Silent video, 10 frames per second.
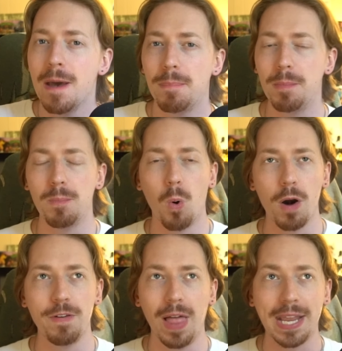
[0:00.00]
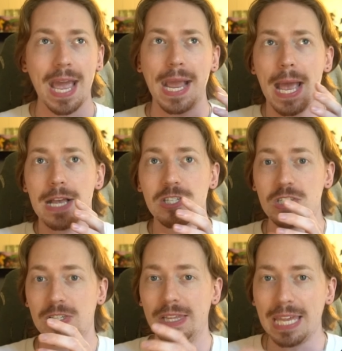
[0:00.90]
but more of it like a
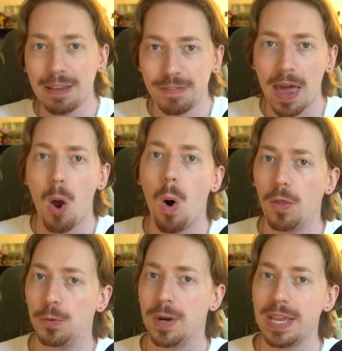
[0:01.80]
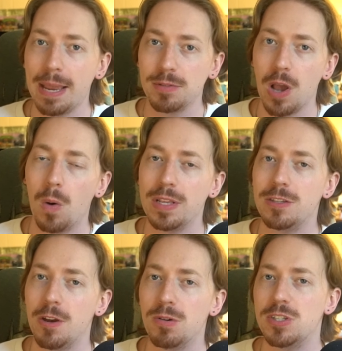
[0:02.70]
sleeve that all three games go into.